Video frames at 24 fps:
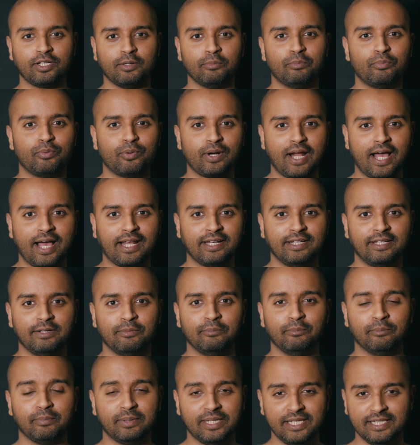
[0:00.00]
a brand
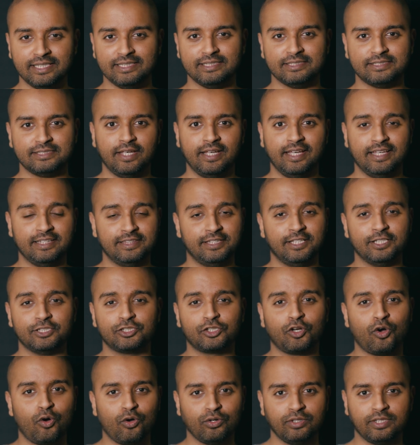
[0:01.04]
means in this
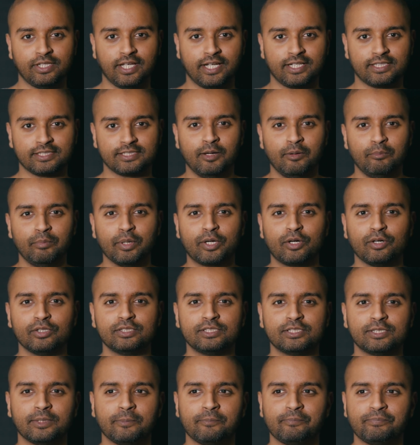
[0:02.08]
context, because
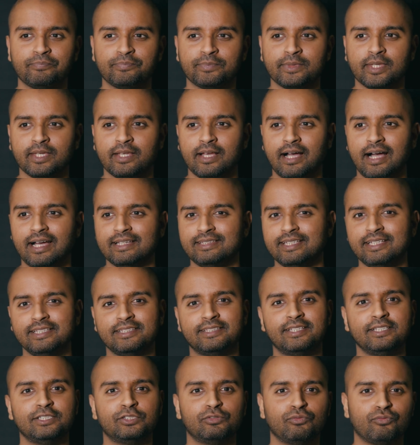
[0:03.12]
I think
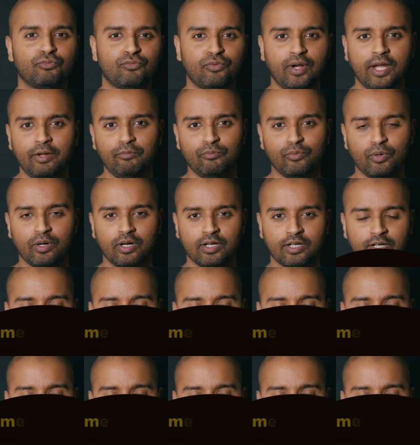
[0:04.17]
this framework